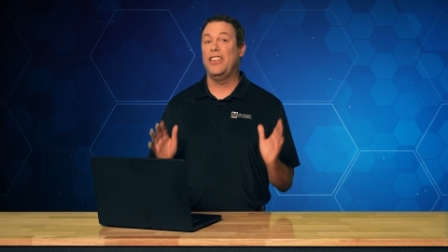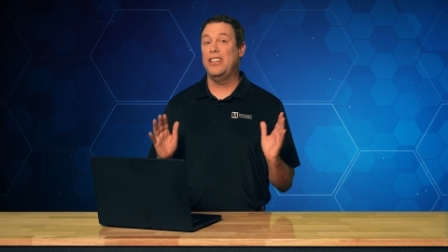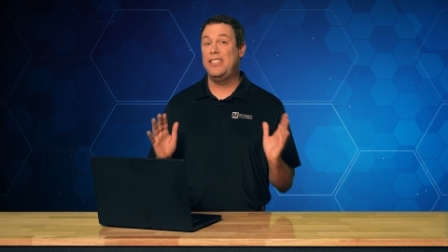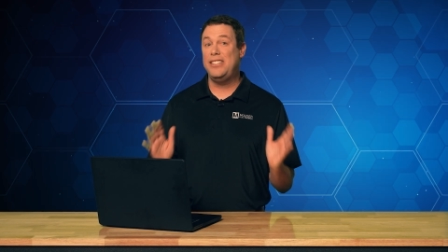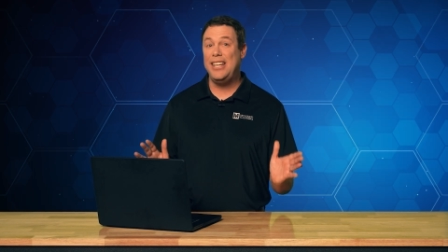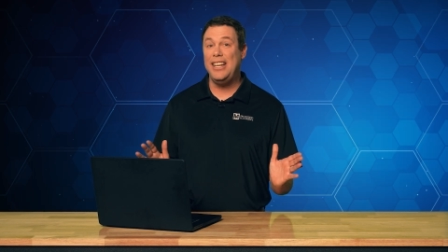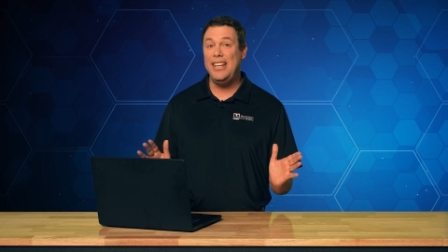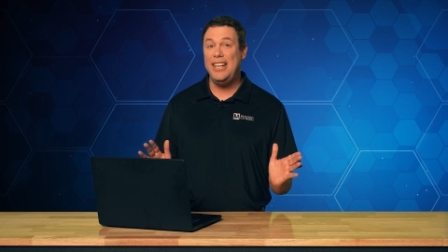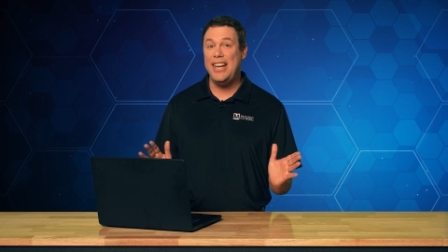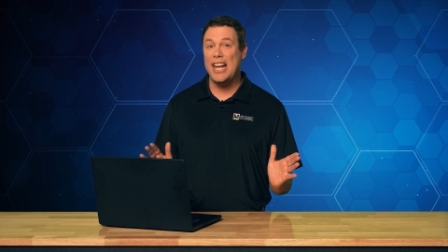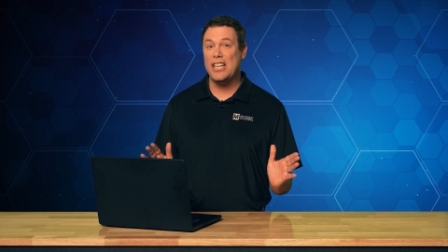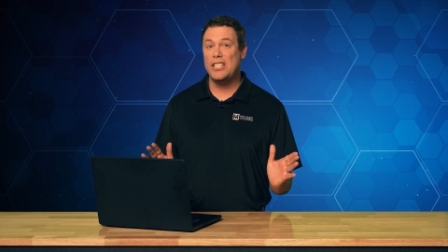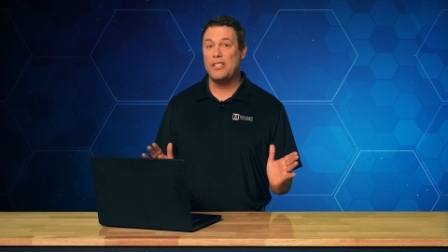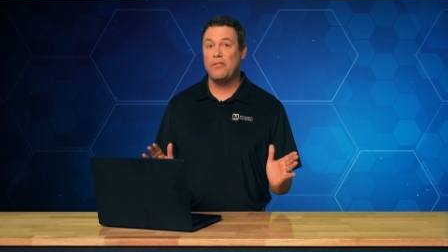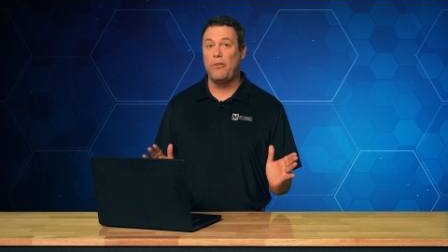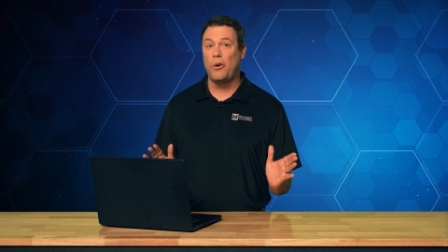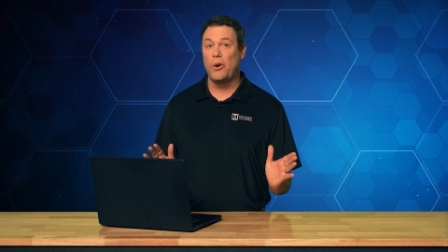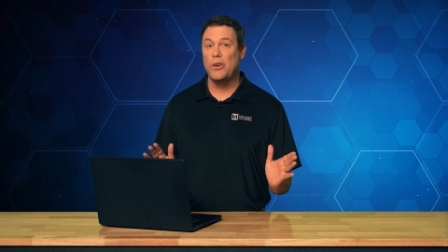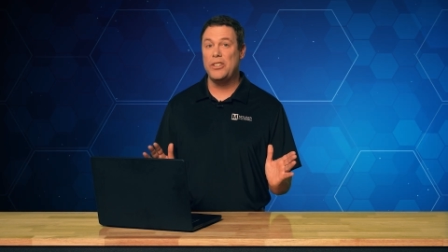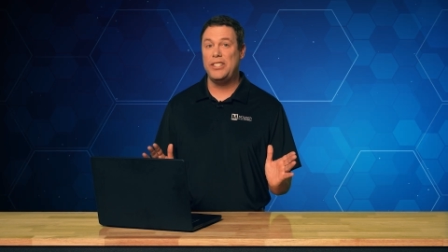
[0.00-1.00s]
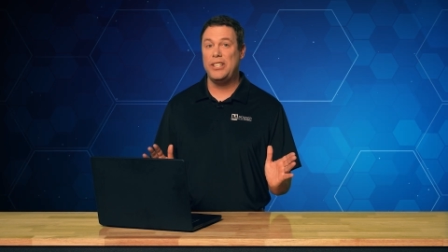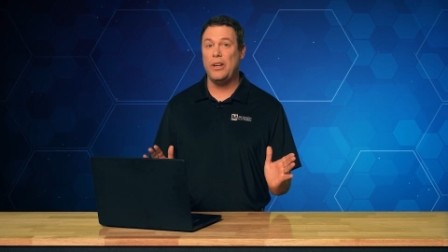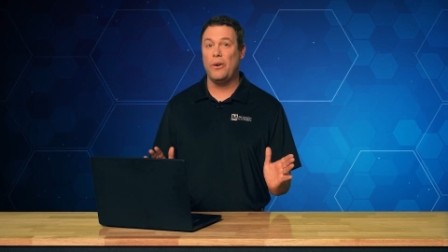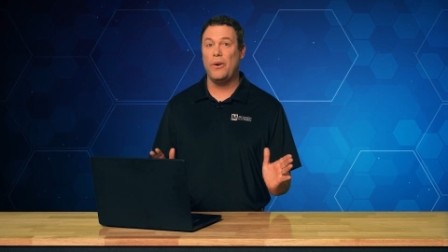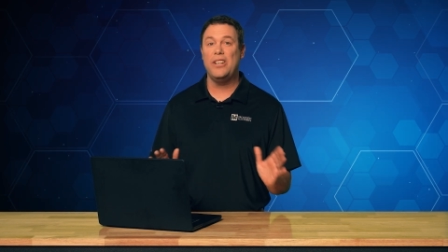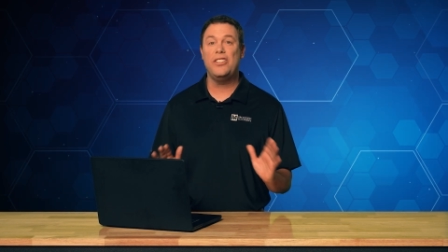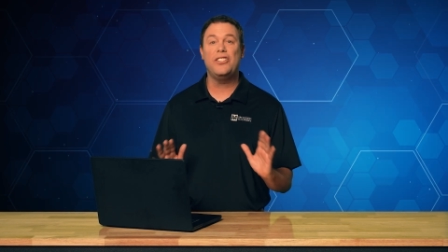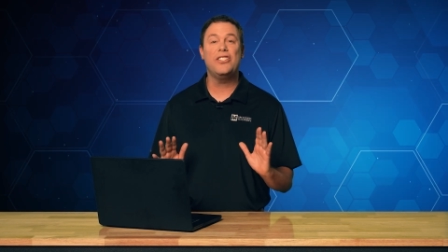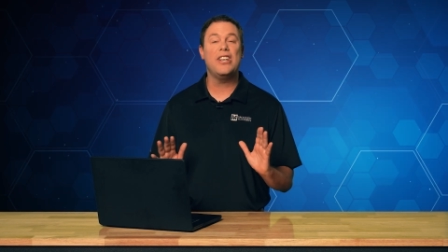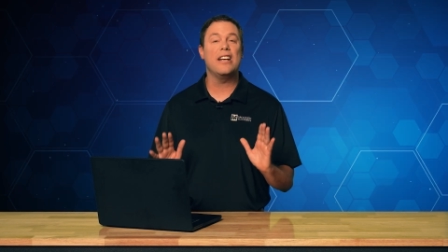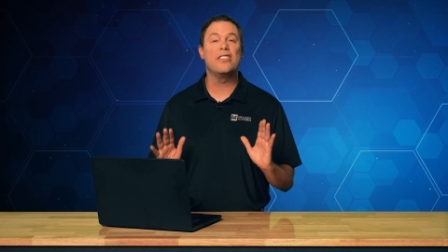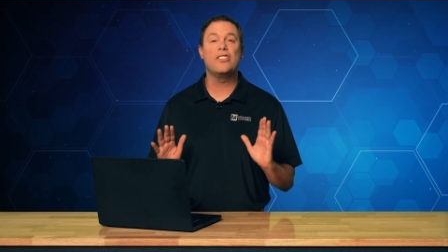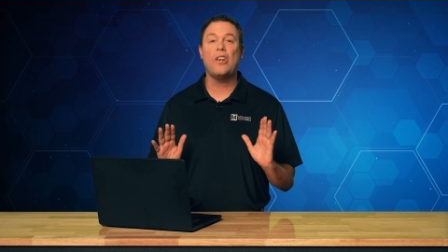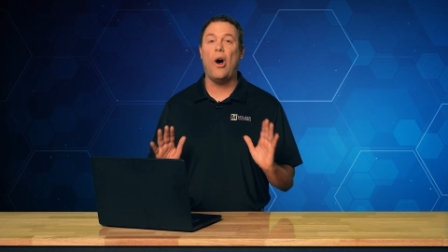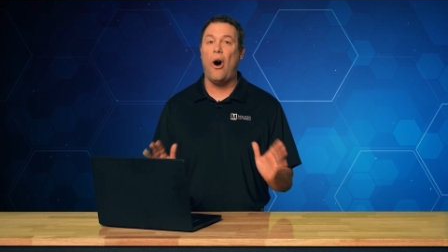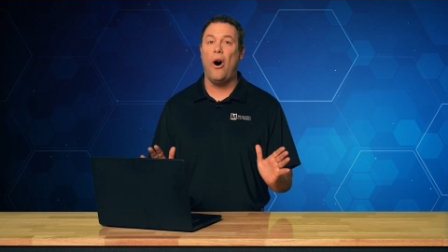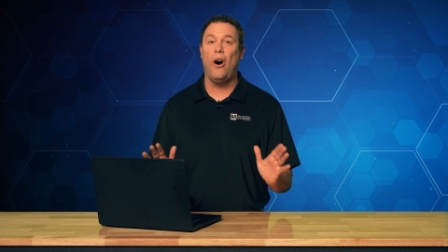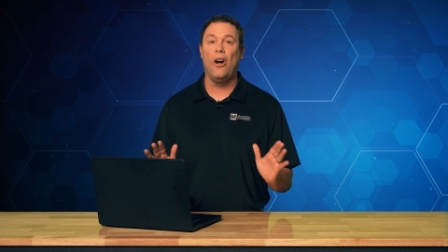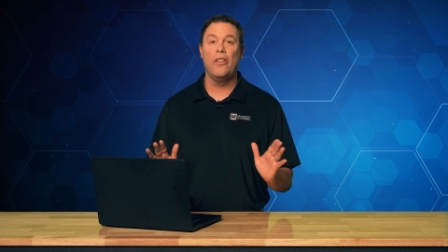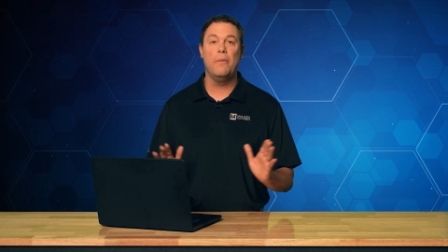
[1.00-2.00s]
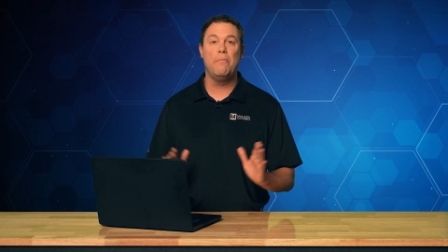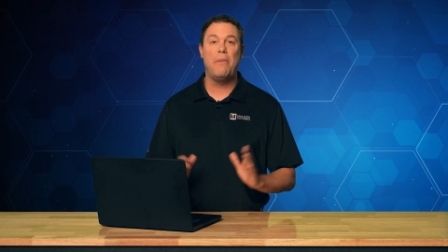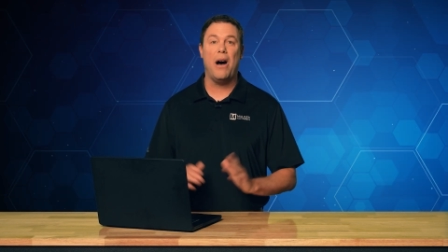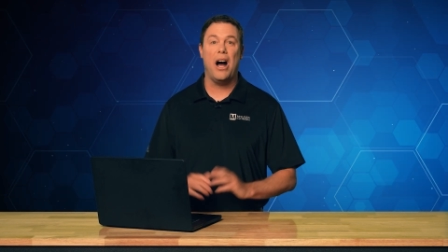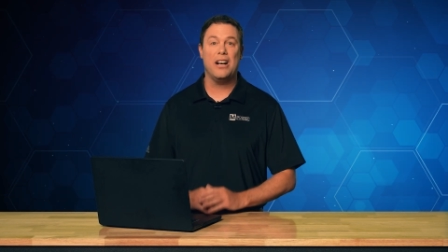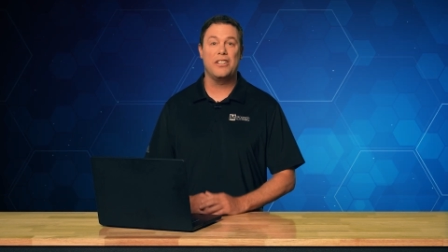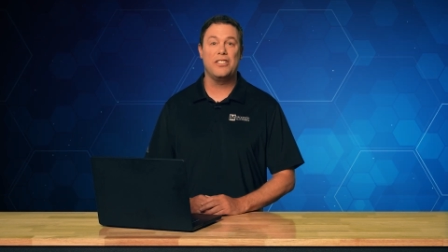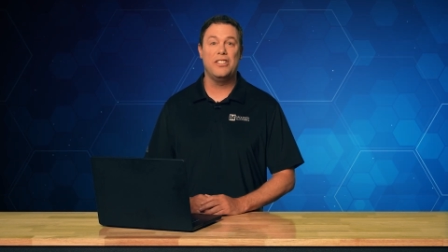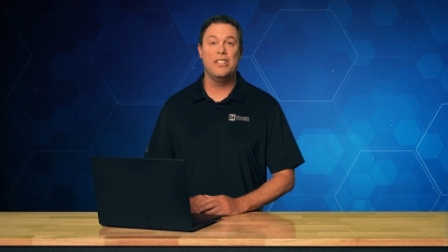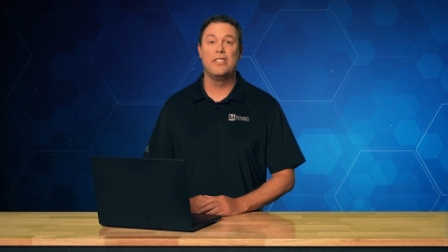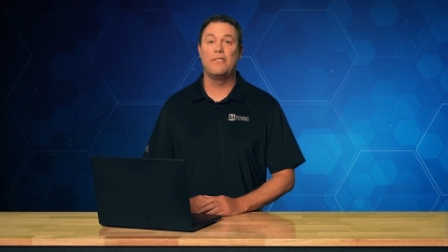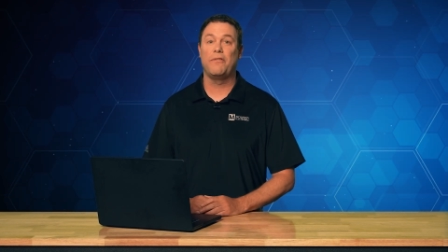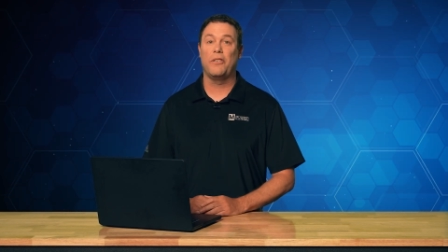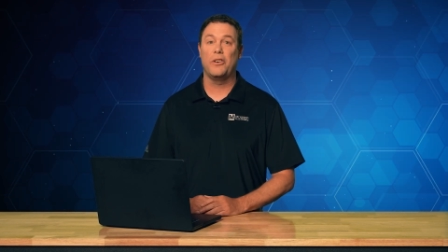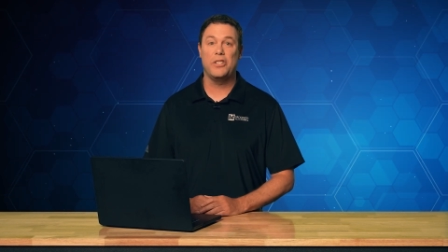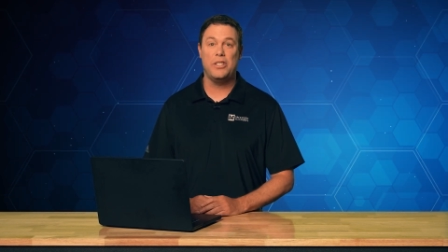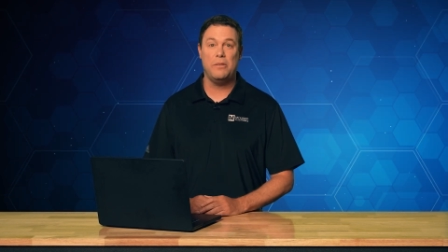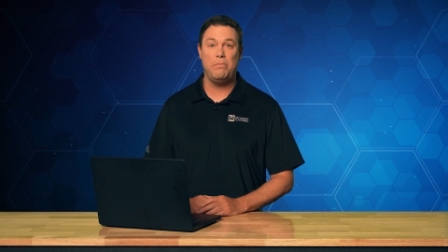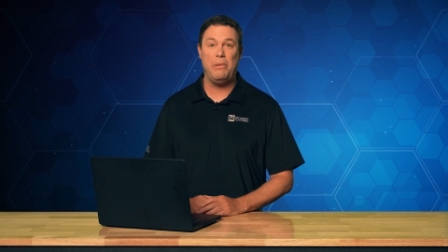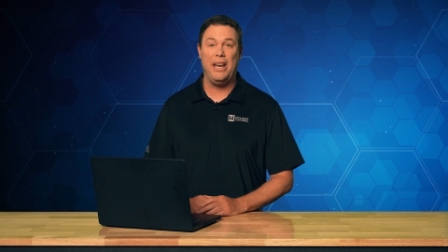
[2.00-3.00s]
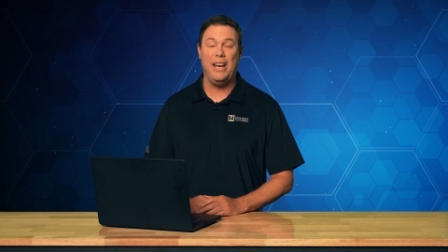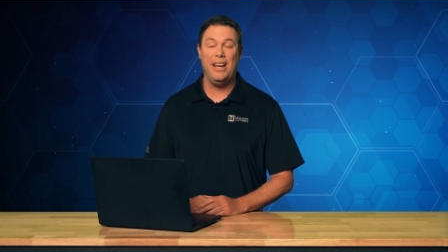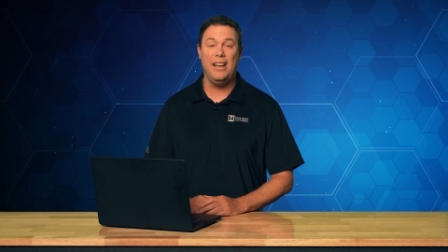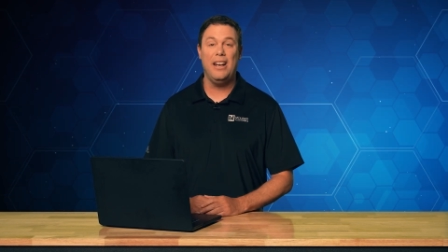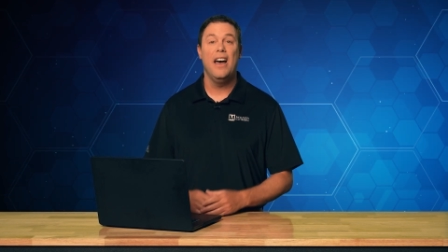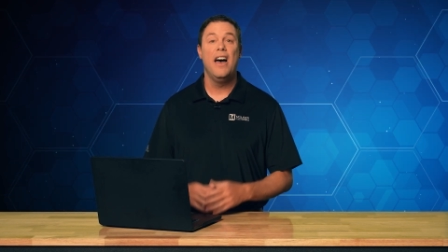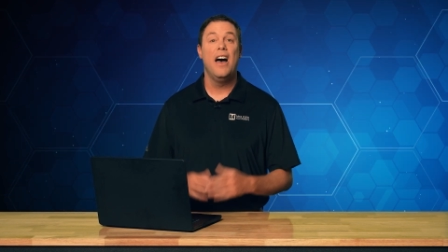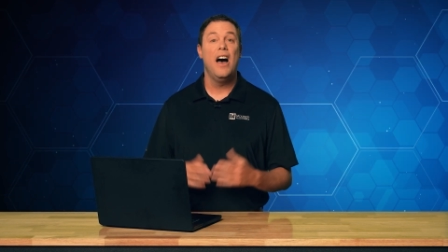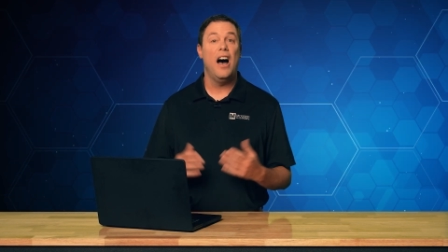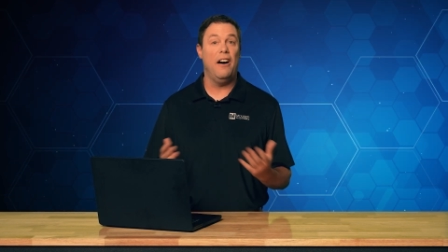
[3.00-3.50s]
the T D S four series checks all the boxes for speed,